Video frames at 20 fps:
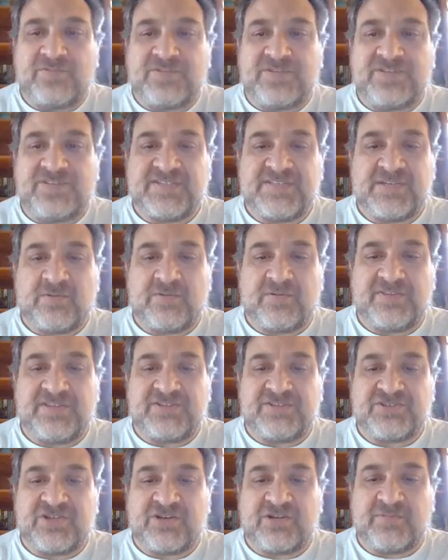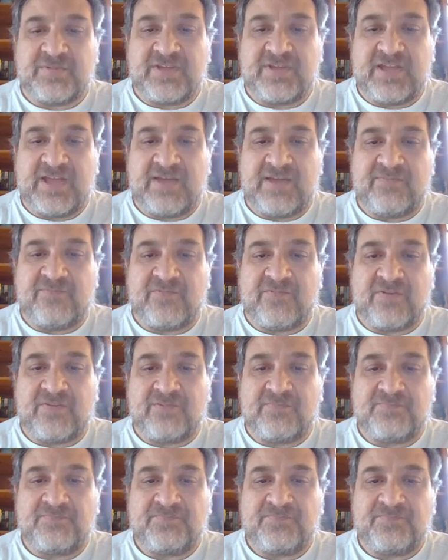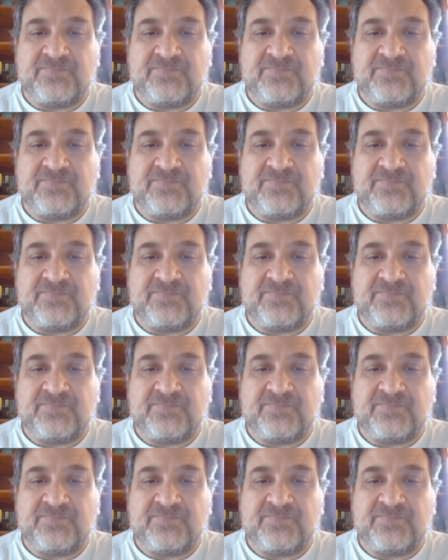to see where these gentlemen came from.